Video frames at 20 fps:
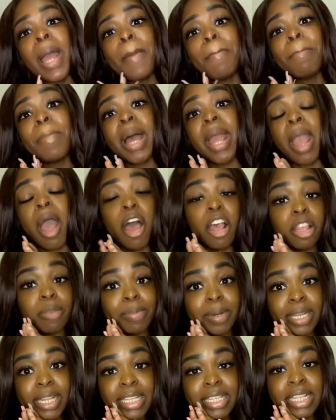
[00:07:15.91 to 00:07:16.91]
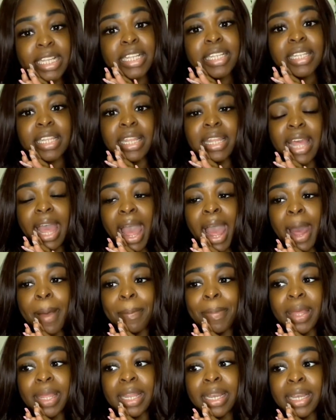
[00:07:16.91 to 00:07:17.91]
my hospitalization that
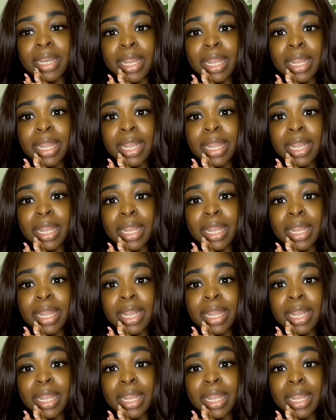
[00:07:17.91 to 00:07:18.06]
happened